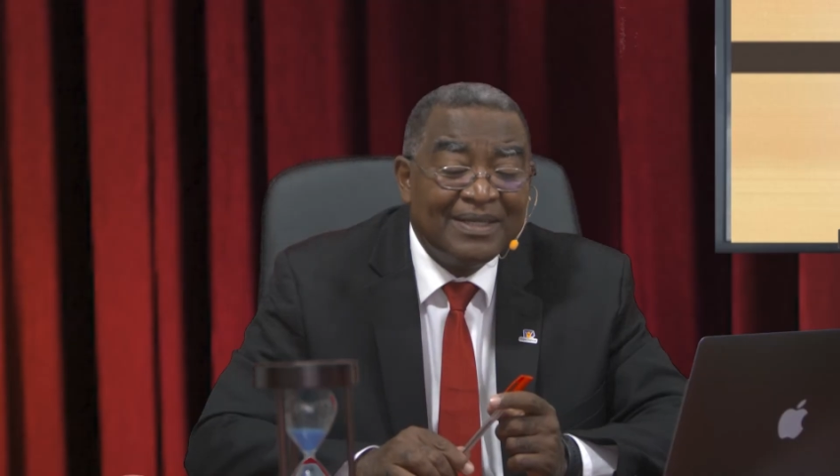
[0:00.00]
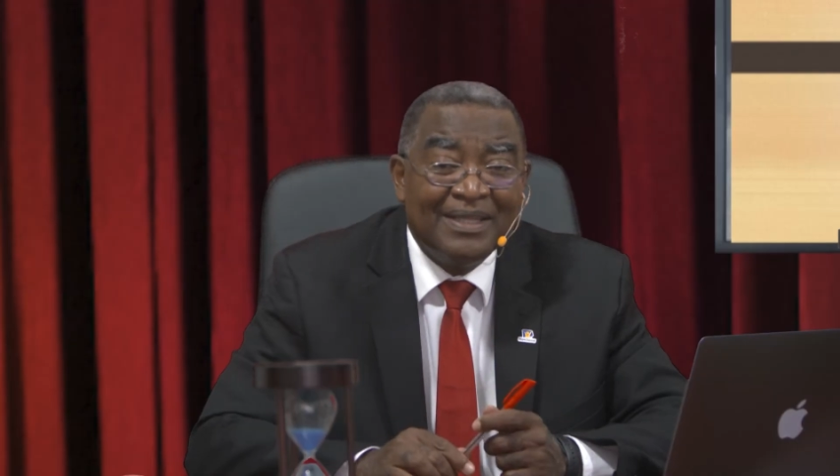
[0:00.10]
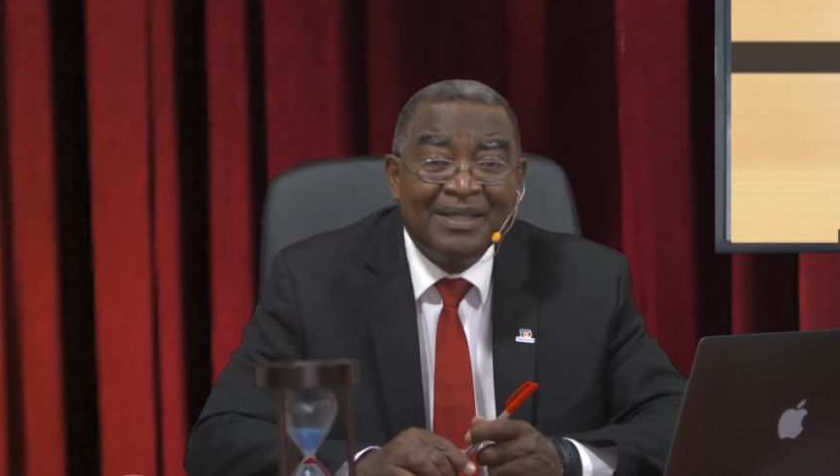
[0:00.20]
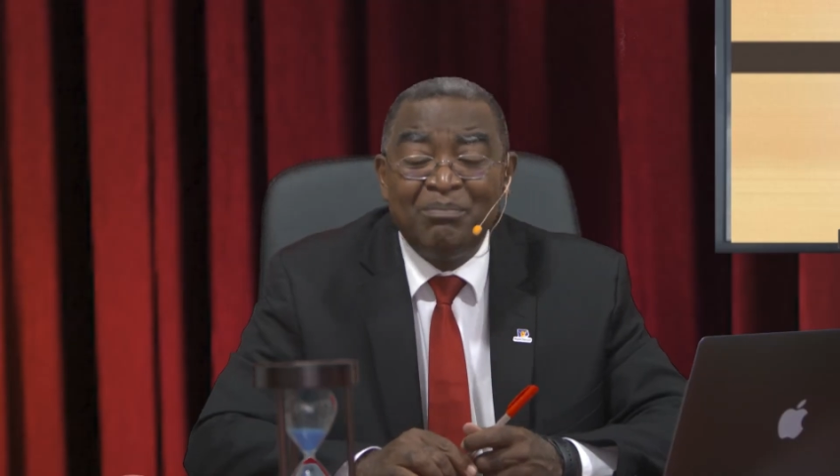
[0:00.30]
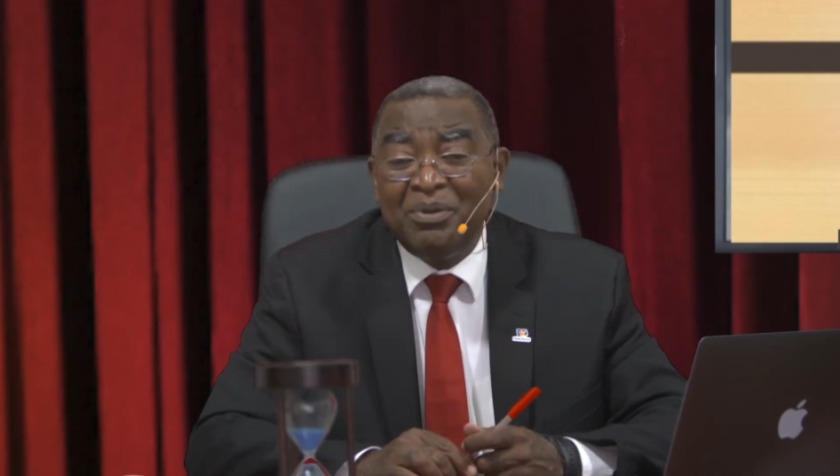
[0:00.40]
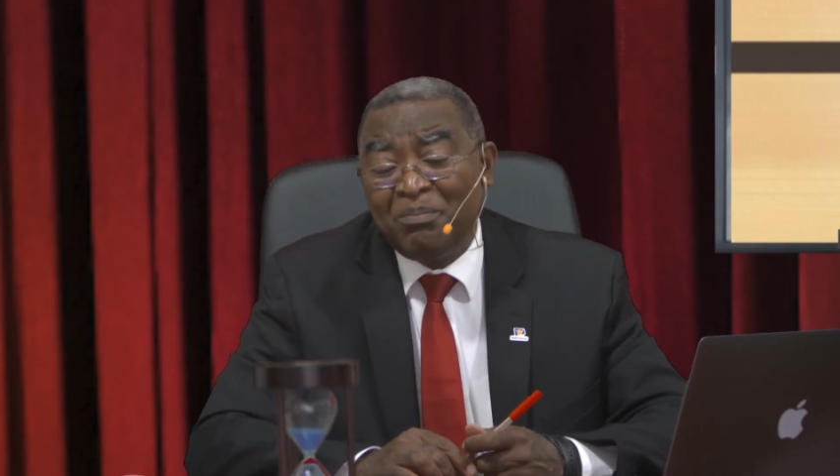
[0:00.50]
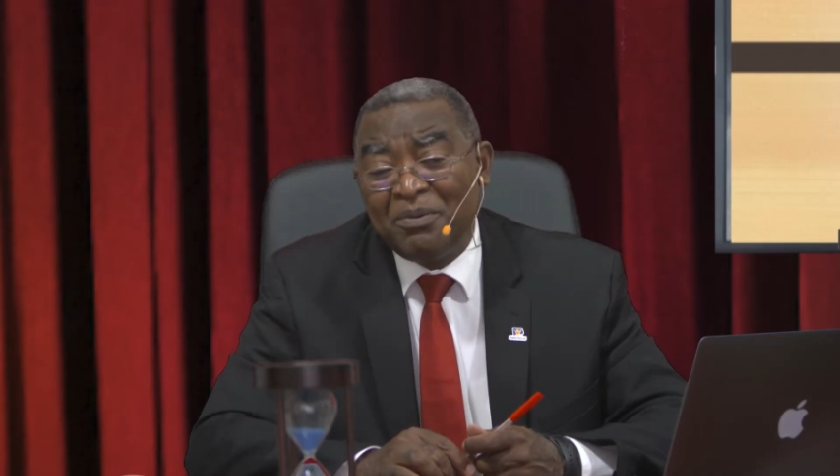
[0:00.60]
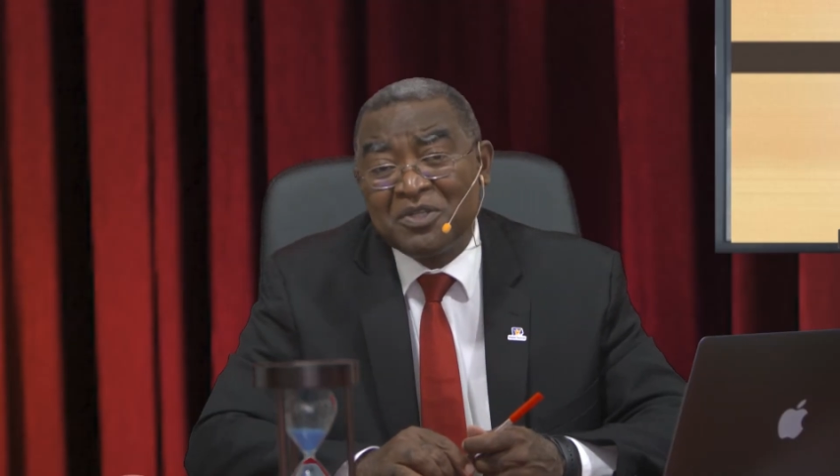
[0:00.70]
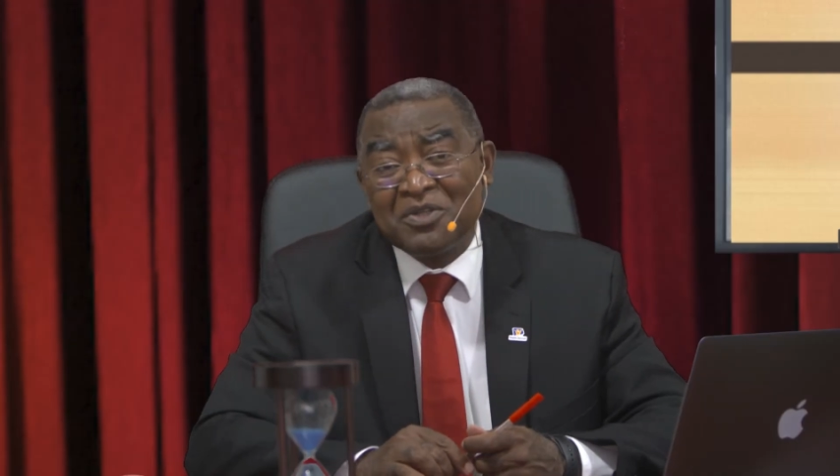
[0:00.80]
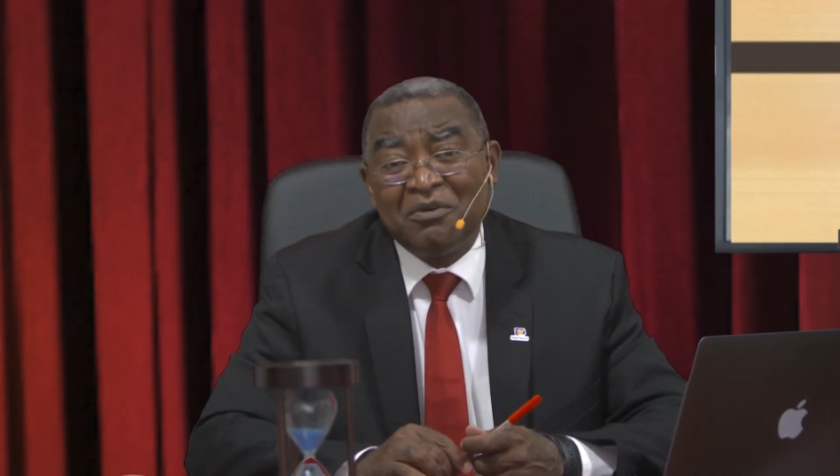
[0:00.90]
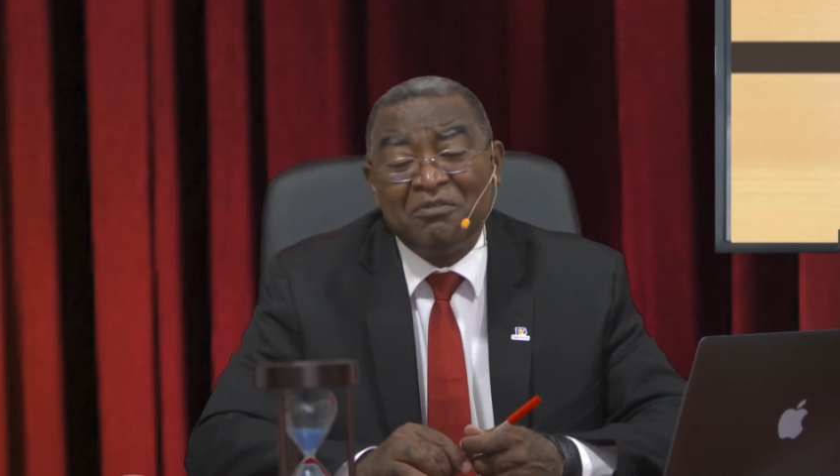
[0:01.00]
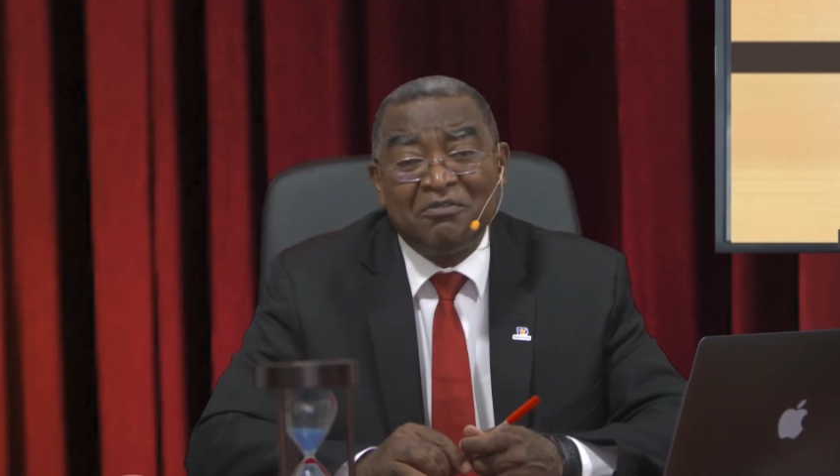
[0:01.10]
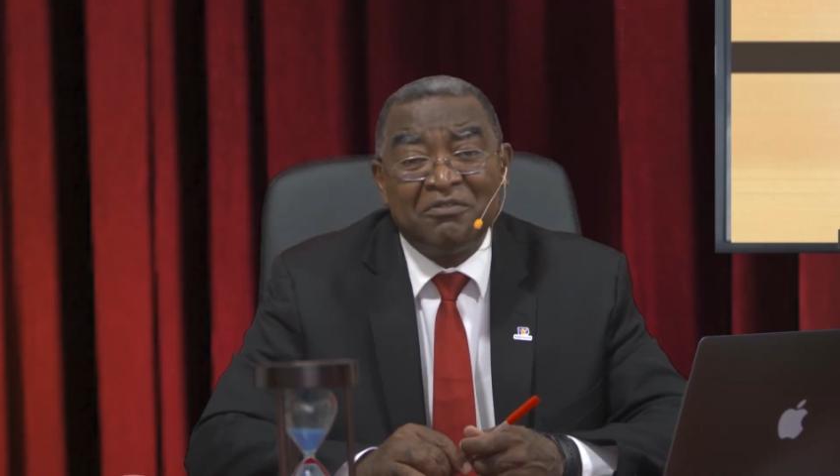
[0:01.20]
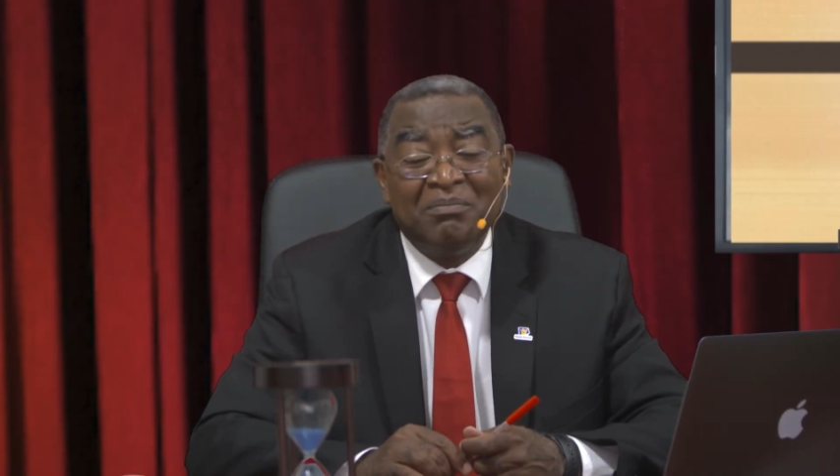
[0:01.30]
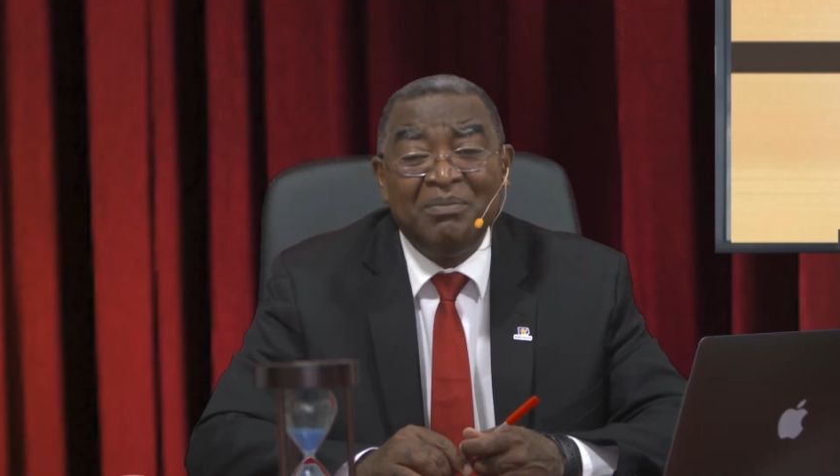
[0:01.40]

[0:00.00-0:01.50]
the purpose of